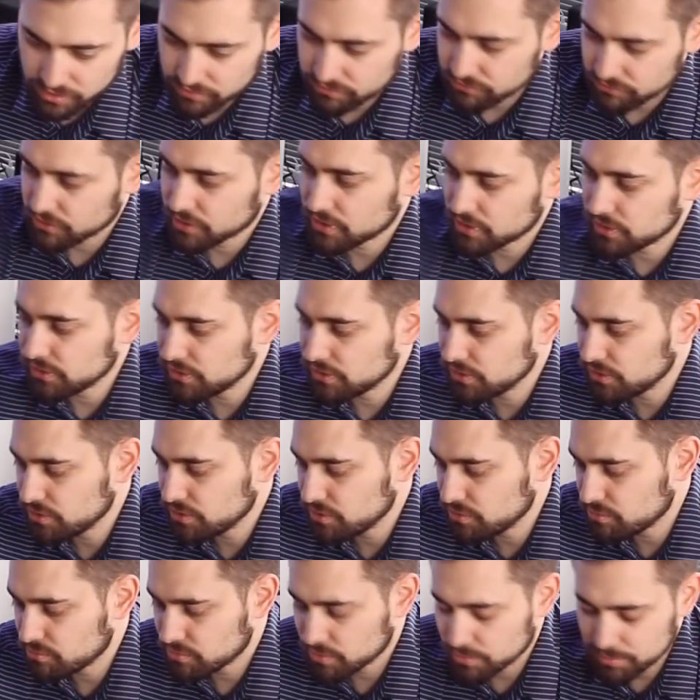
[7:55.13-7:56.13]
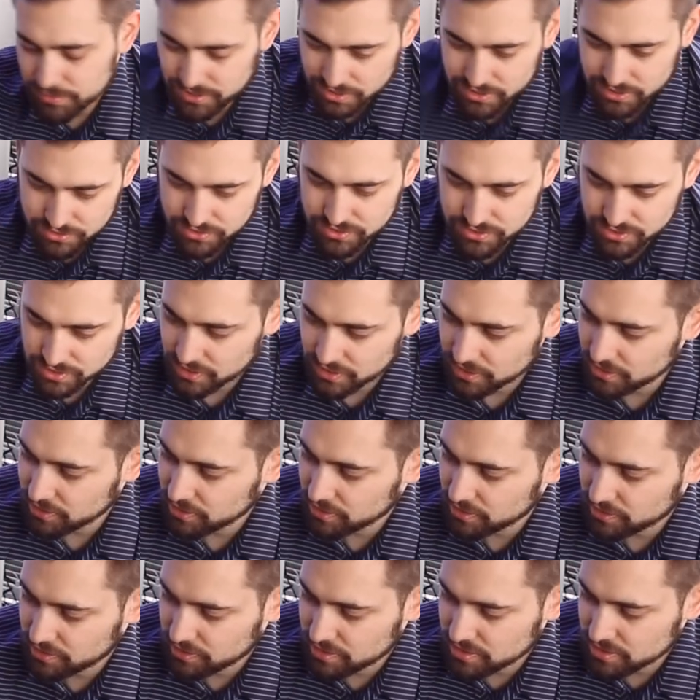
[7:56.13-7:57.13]
For glue, we'll be using
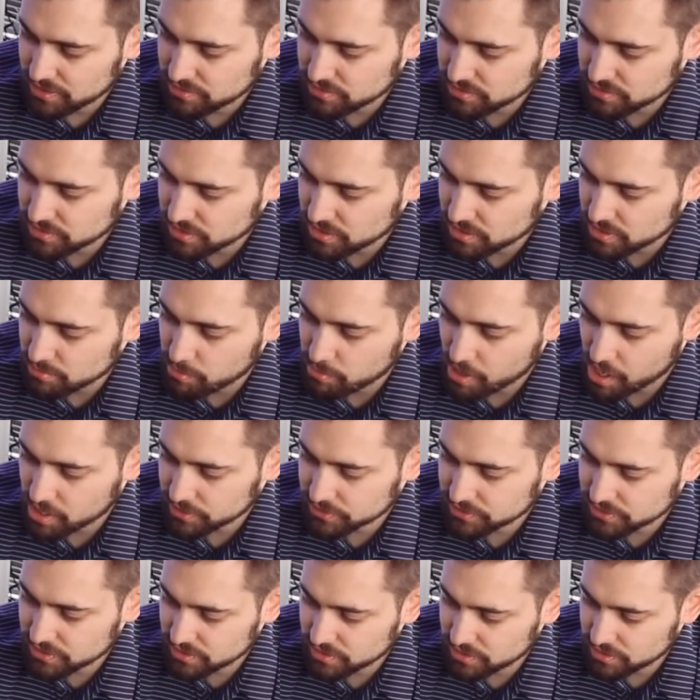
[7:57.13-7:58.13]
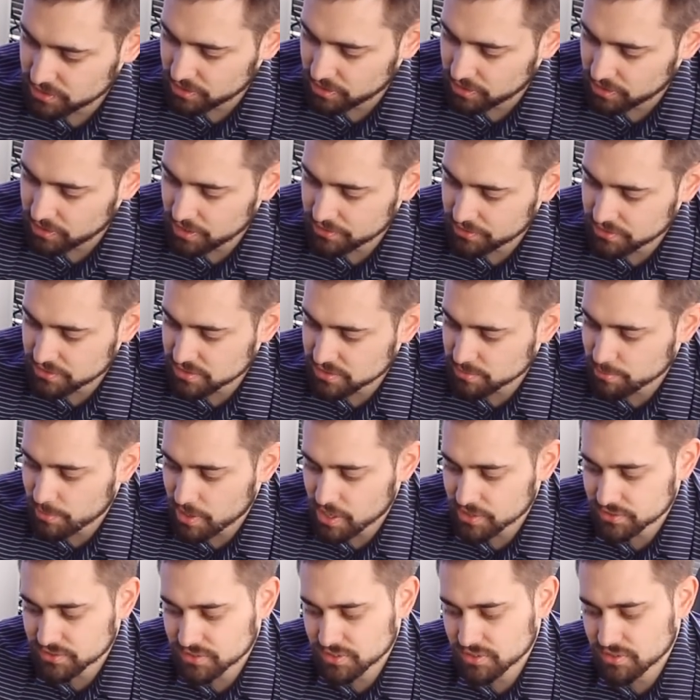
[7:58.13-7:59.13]
this
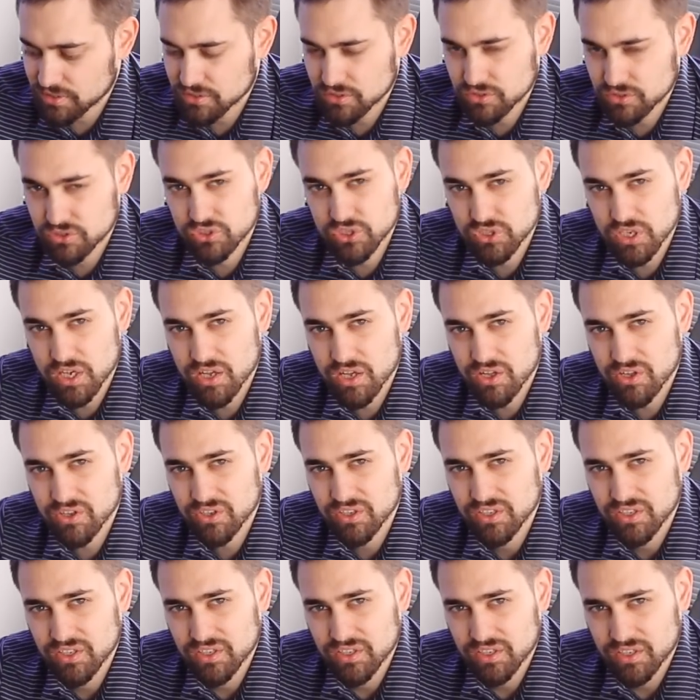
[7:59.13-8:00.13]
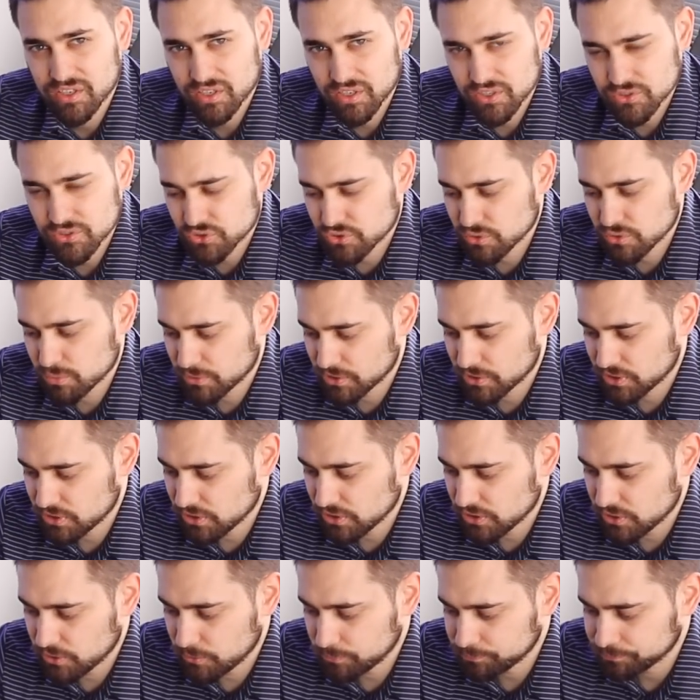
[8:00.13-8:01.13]
this gel super
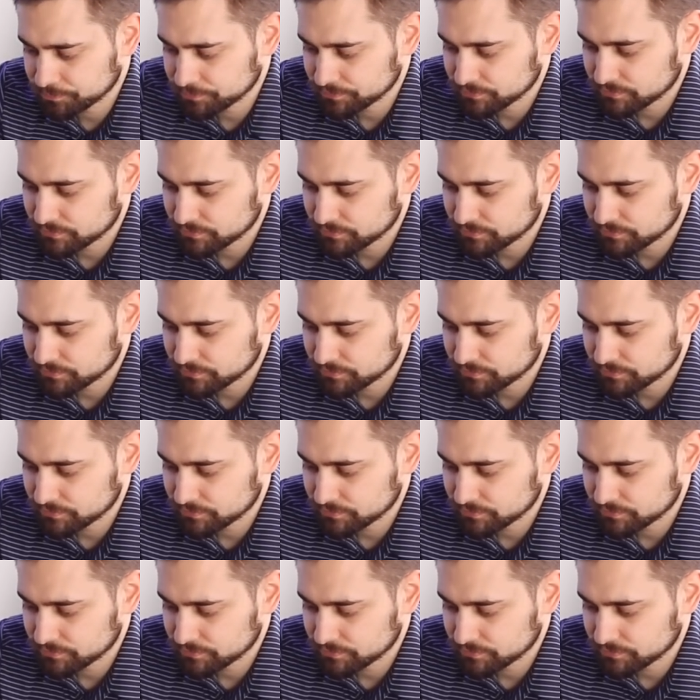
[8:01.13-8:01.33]
glue,